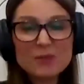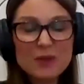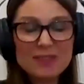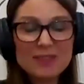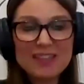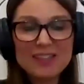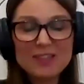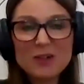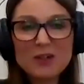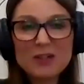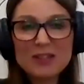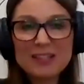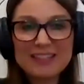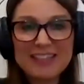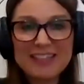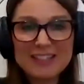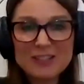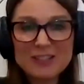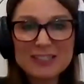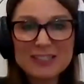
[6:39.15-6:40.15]
what they call it.
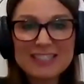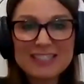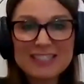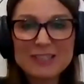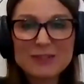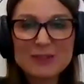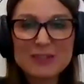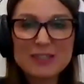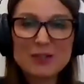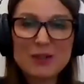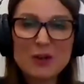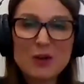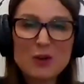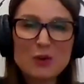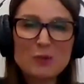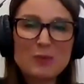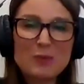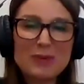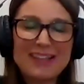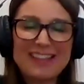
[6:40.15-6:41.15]
They call it liquid
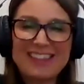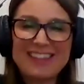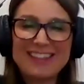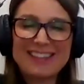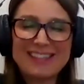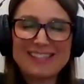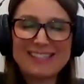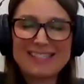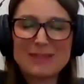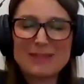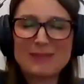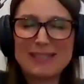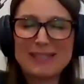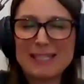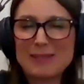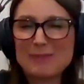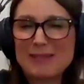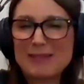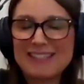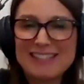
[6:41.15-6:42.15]
gold, but I think that's a bit
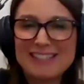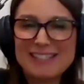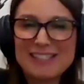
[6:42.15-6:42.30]
gimmicky,